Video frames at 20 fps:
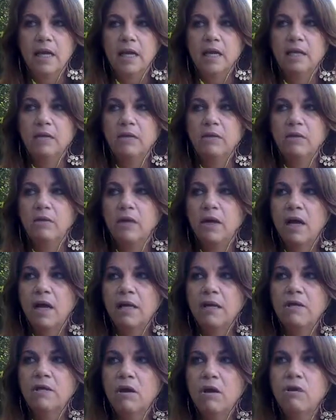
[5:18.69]
And I
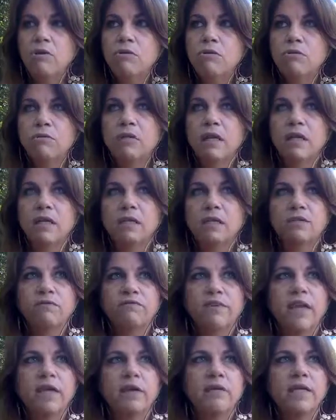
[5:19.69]
know that it's
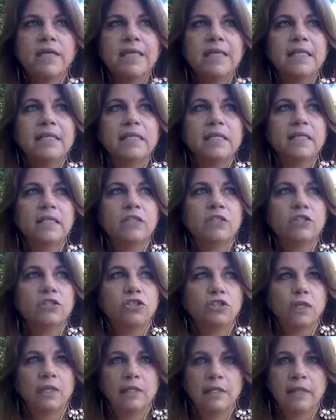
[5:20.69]
very easy to
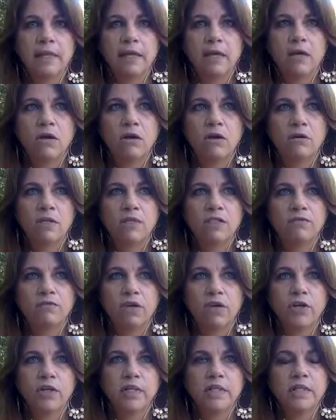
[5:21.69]
shut down, it's
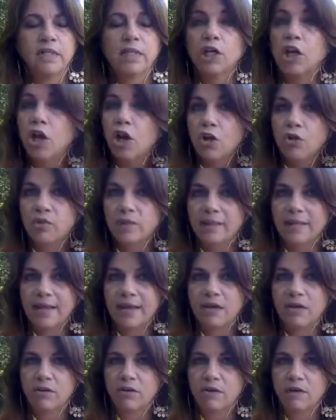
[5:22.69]
very easy to close
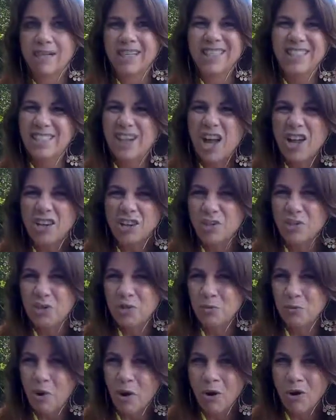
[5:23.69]
down, and it's not who
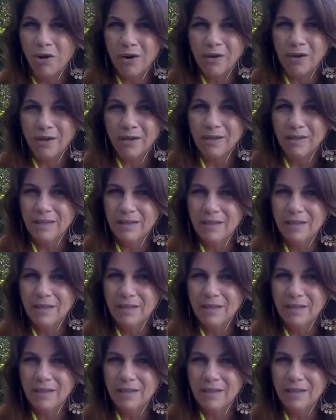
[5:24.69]
you are.